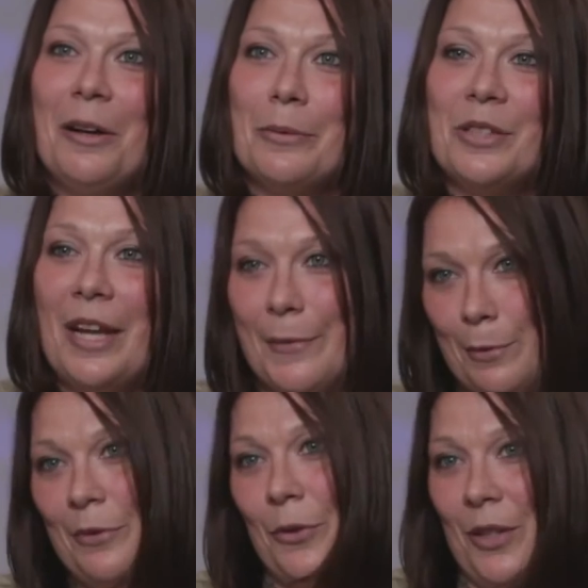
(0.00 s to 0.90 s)
a couple times
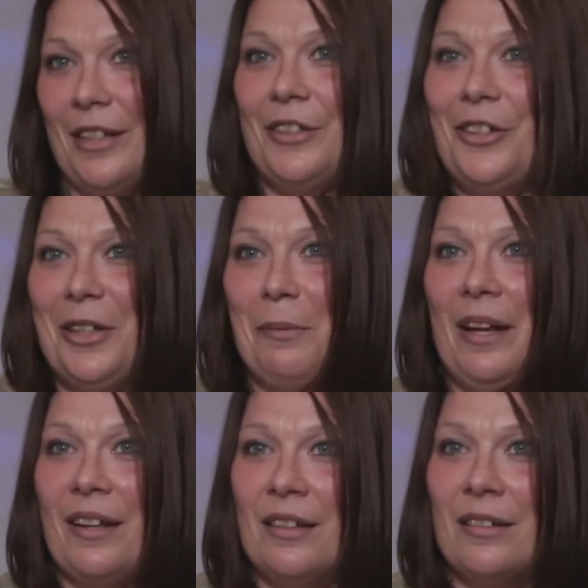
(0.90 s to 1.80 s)
before I turned it
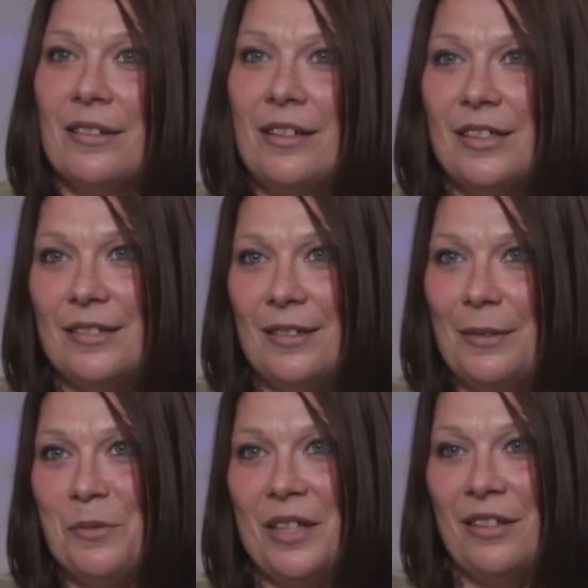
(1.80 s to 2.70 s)
back in.
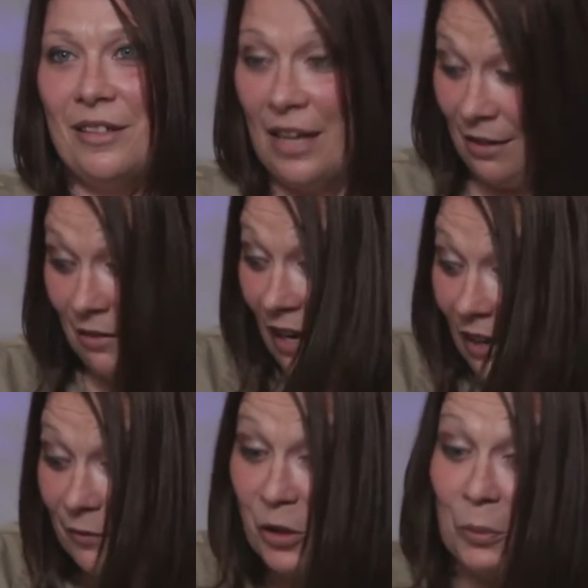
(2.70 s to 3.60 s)
I
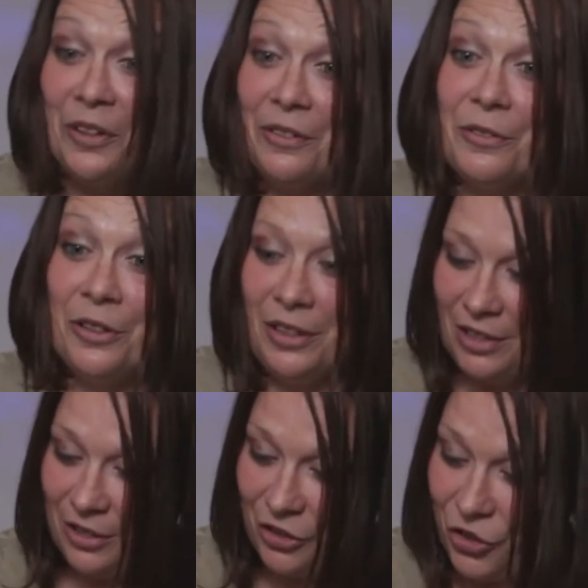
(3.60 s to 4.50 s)
have nowhere
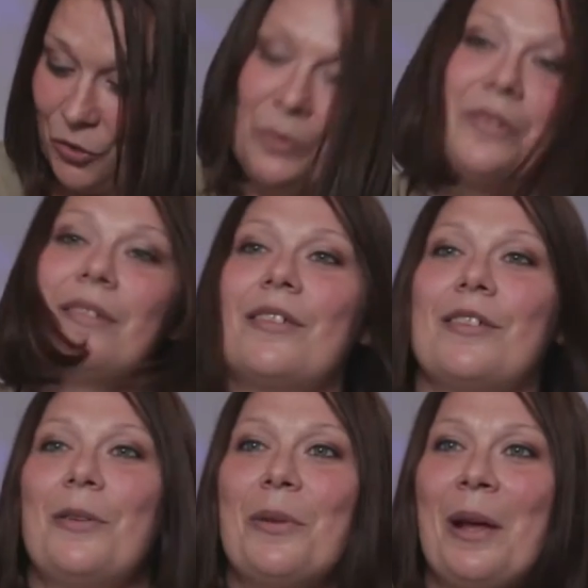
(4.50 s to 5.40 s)
really to shoot,
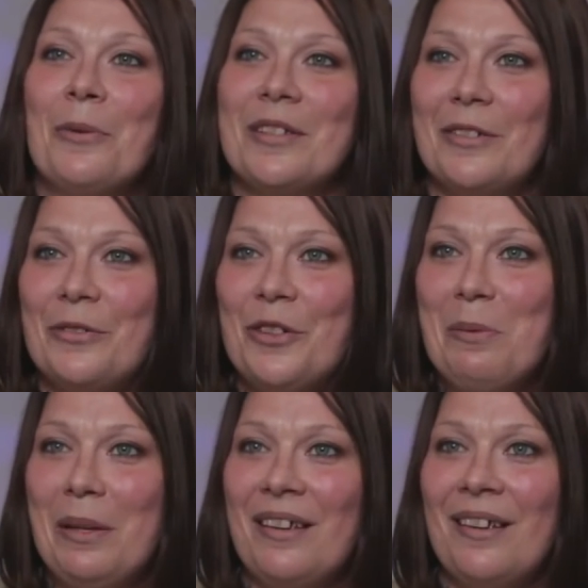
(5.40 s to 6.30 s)
so that was a
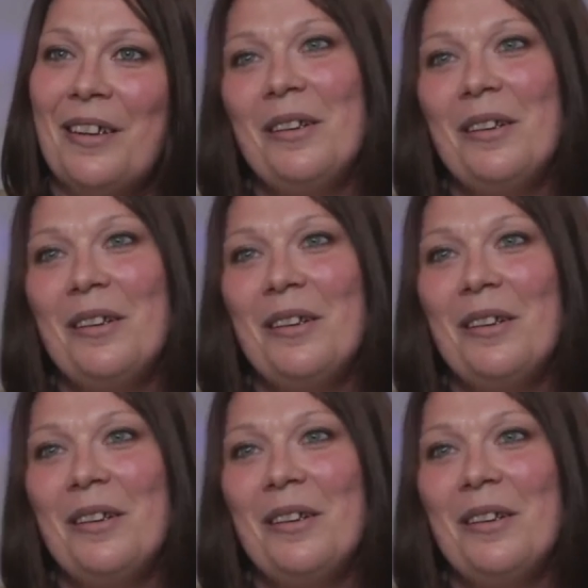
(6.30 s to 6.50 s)
freebie.